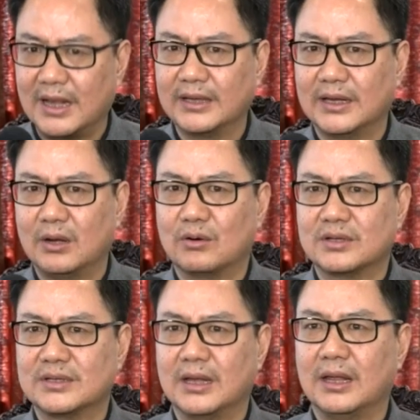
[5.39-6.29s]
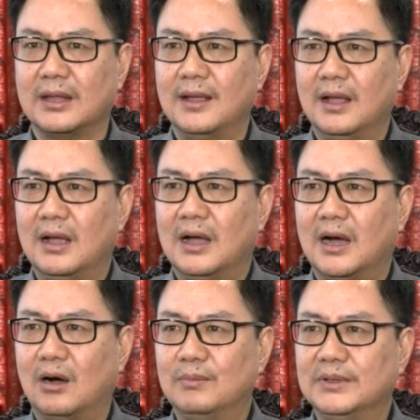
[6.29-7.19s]
I cannot say
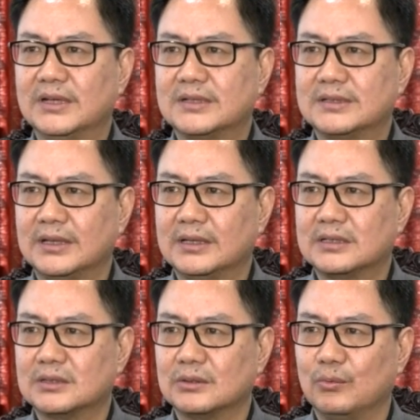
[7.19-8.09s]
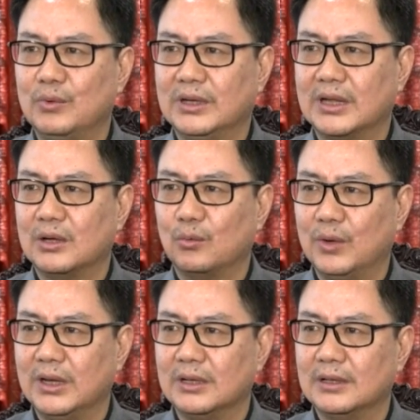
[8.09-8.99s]
how many seats we can
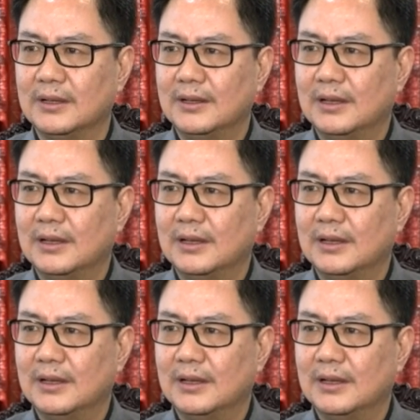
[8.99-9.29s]
win,